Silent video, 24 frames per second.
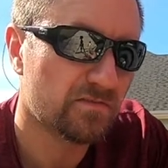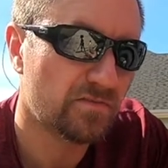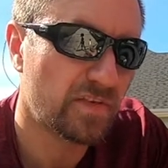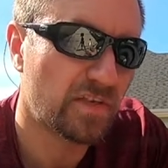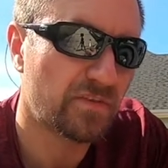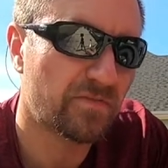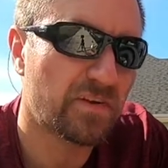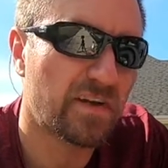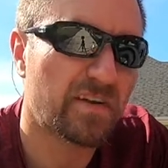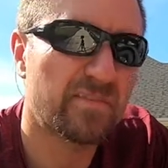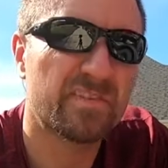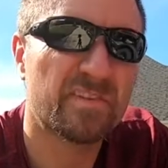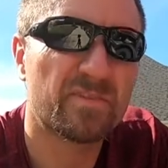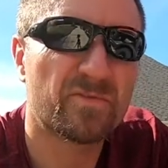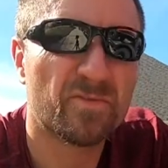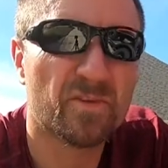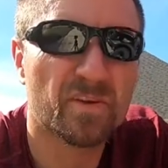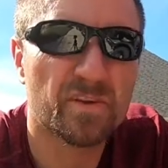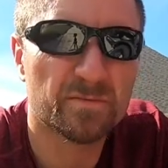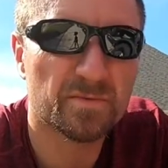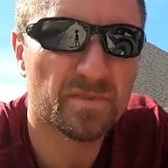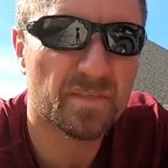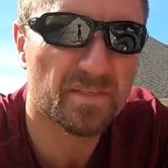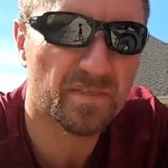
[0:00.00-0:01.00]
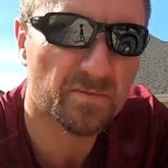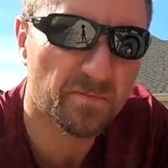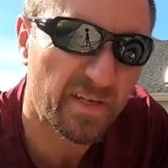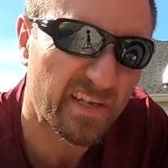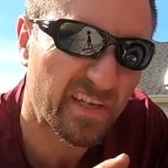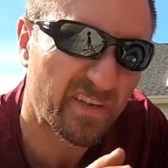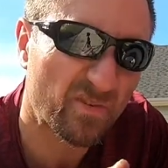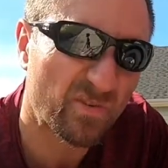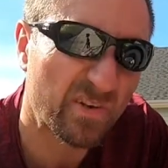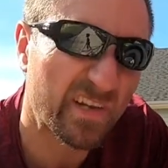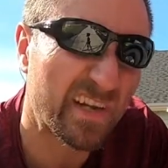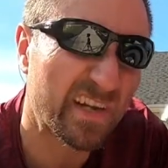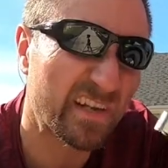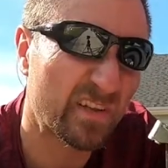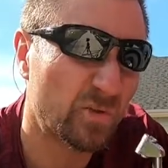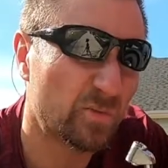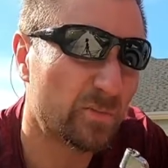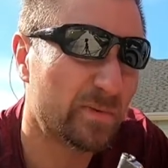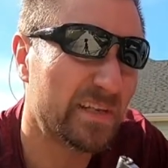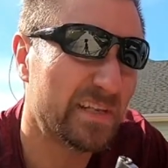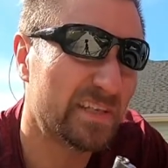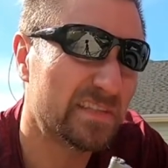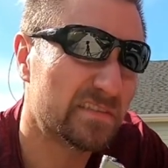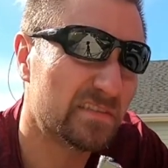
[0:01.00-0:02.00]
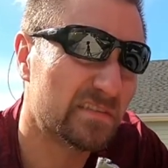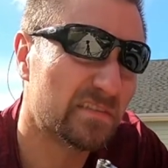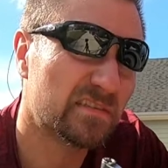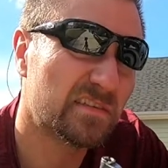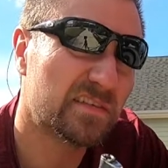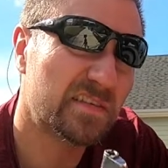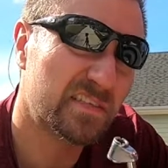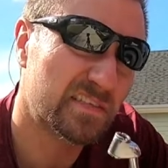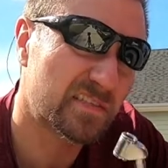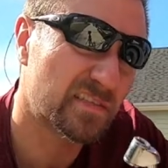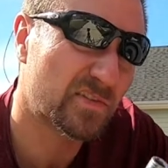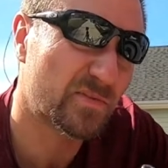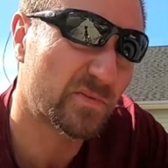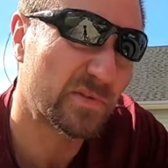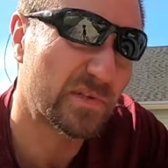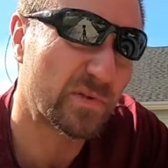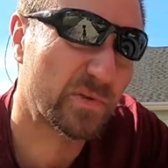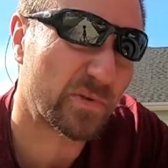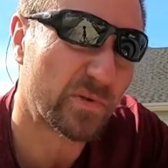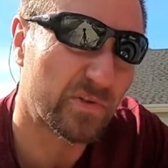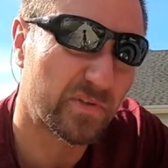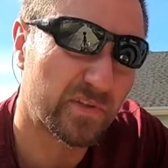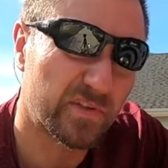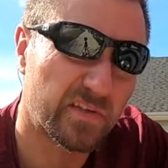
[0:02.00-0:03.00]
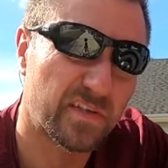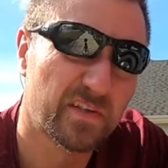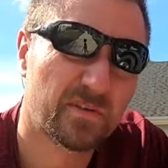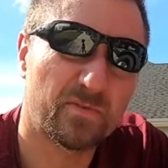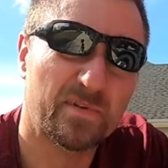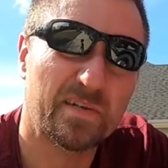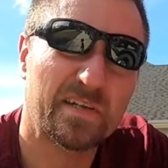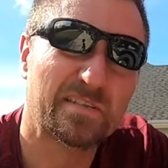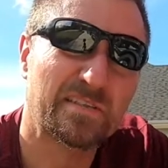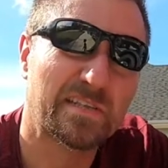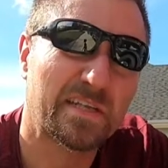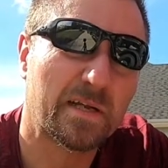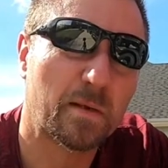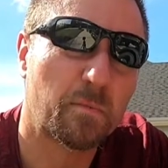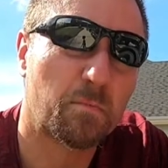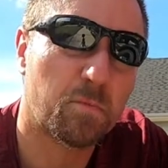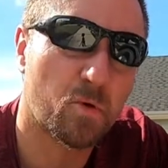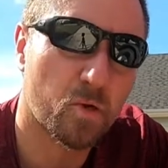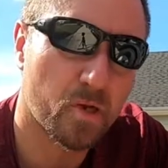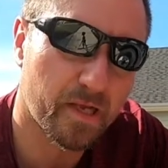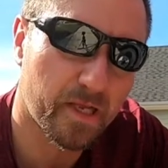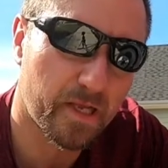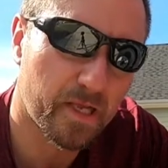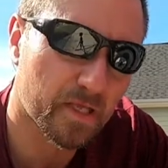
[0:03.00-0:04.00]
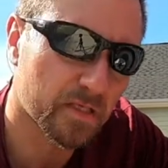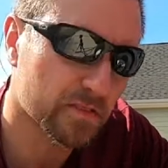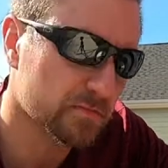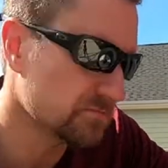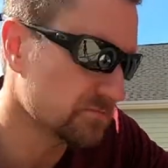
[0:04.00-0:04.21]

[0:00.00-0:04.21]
55 in the front just to make it ride a little bit easier. It is a three quarter ton and it rides like a brick.